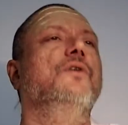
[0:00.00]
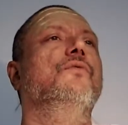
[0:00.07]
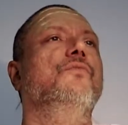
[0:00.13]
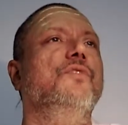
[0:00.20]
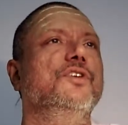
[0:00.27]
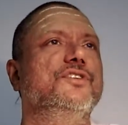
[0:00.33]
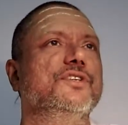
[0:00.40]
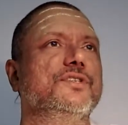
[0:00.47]

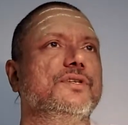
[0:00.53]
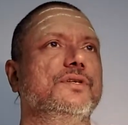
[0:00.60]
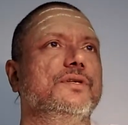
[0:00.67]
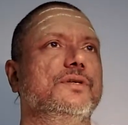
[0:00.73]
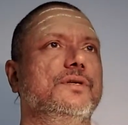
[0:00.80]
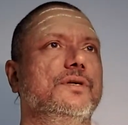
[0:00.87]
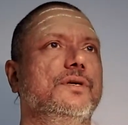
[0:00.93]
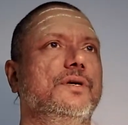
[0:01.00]
which is
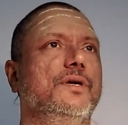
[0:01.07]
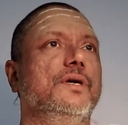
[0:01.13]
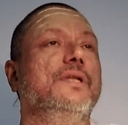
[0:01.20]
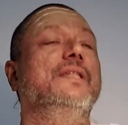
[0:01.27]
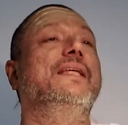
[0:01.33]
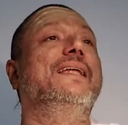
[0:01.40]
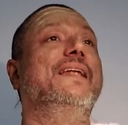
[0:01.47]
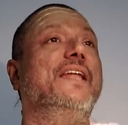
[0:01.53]

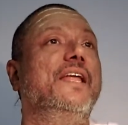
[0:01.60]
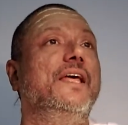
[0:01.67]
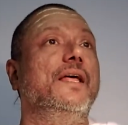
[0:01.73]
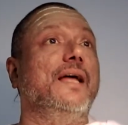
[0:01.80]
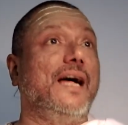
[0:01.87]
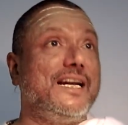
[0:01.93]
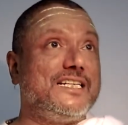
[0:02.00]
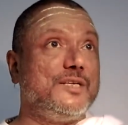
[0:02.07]
the
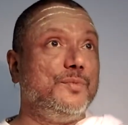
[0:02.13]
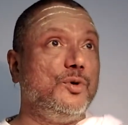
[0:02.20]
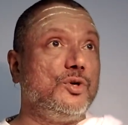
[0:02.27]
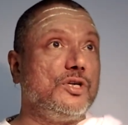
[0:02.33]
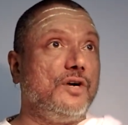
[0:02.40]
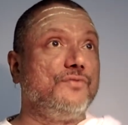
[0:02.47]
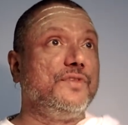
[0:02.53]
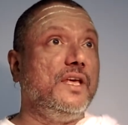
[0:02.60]
attribute
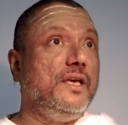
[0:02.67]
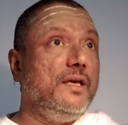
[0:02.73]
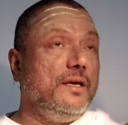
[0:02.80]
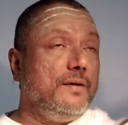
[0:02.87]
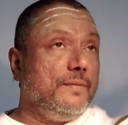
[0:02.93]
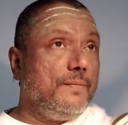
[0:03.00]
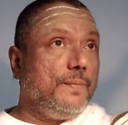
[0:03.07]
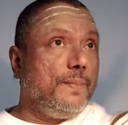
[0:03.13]
of the